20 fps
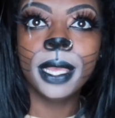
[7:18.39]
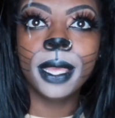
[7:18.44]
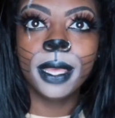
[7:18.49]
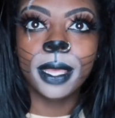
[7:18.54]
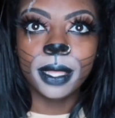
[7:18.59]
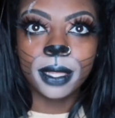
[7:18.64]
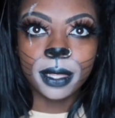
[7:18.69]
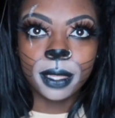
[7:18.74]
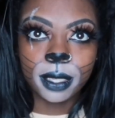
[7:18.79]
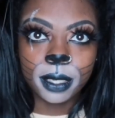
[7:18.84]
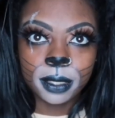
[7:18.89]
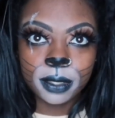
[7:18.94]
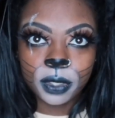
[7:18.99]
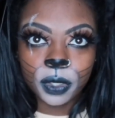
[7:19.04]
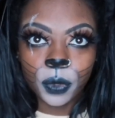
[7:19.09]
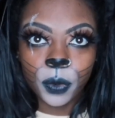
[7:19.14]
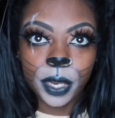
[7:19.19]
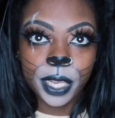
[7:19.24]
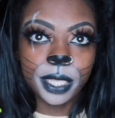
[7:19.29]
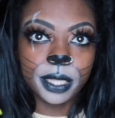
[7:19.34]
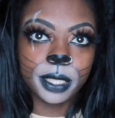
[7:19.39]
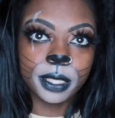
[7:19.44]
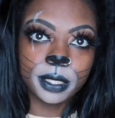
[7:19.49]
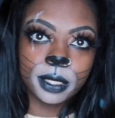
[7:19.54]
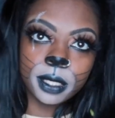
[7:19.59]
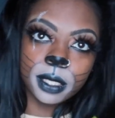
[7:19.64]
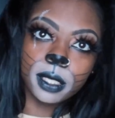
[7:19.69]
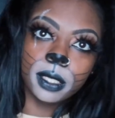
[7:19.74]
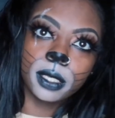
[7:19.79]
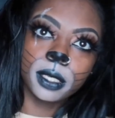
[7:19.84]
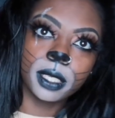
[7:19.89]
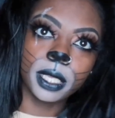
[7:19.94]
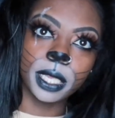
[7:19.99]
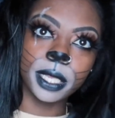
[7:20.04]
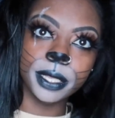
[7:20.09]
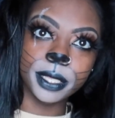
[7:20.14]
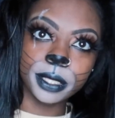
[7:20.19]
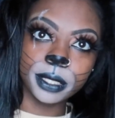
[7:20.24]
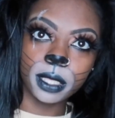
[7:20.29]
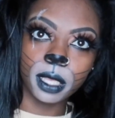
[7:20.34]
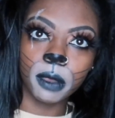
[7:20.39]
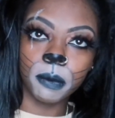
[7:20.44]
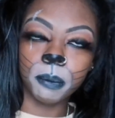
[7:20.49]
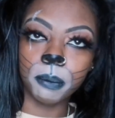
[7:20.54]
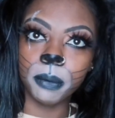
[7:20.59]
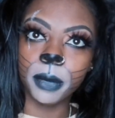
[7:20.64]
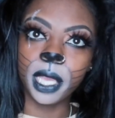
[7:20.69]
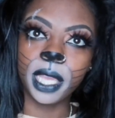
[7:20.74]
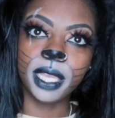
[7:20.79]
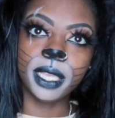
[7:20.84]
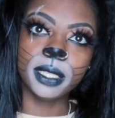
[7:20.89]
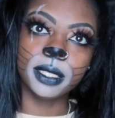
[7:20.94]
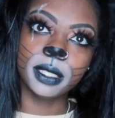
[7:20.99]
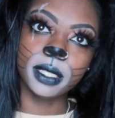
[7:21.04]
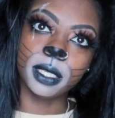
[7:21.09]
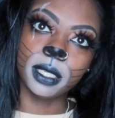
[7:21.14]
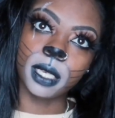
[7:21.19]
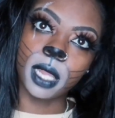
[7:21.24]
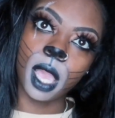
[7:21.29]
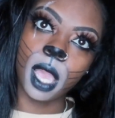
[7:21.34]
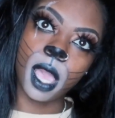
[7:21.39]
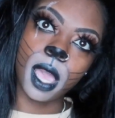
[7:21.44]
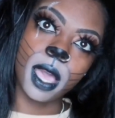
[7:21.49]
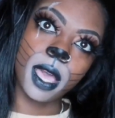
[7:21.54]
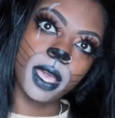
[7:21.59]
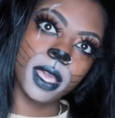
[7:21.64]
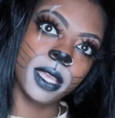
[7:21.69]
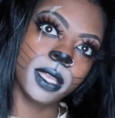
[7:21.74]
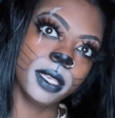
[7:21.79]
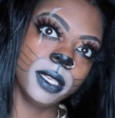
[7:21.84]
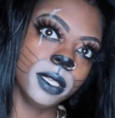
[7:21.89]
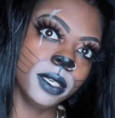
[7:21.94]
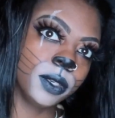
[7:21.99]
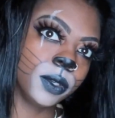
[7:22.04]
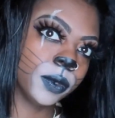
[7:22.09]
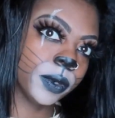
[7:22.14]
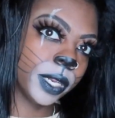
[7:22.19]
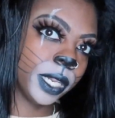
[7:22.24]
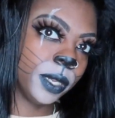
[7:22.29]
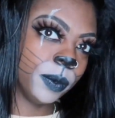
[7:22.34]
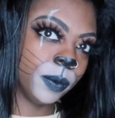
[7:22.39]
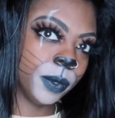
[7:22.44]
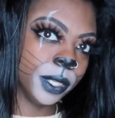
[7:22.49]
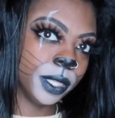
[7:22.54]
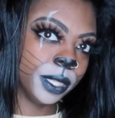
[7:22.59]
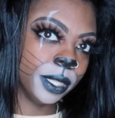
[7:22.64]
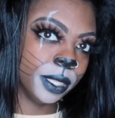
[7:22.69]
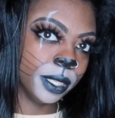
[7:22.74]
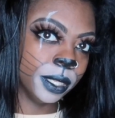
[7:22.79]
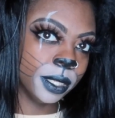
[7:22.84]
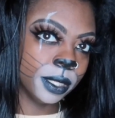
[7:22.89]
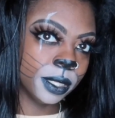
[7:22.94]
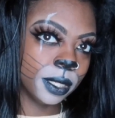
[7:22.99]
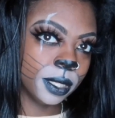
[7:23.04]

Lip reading: It looks great. This look is amazing. I look great with this.